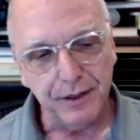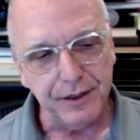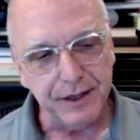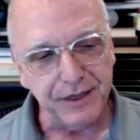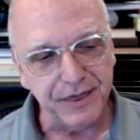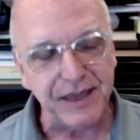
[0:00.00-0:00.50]

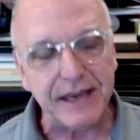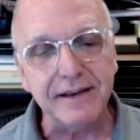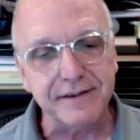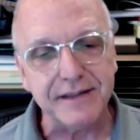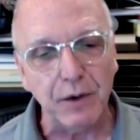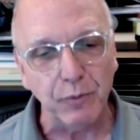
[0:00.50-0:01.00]
the
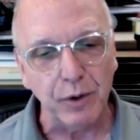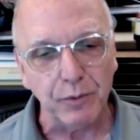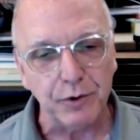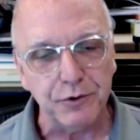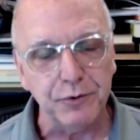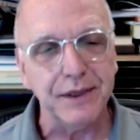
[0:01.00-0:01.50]
things that we
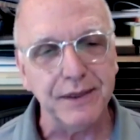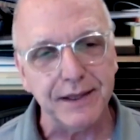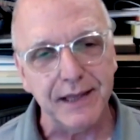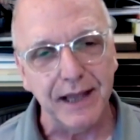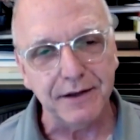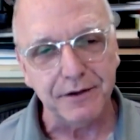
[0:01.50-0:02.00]
were doing
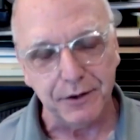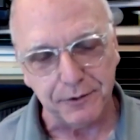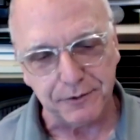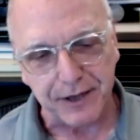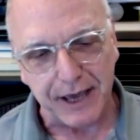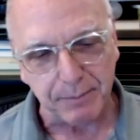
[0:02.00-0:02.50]
that led to
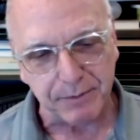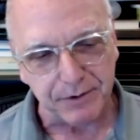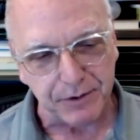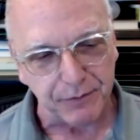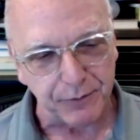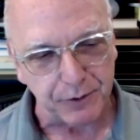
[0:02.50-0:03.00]
those gaps
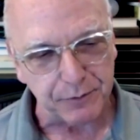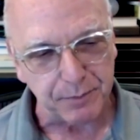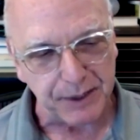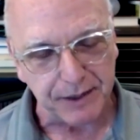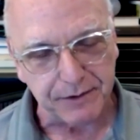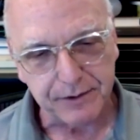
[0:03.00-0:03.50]
in the first
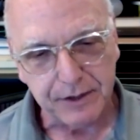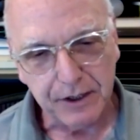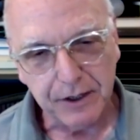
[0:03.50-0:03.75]
place.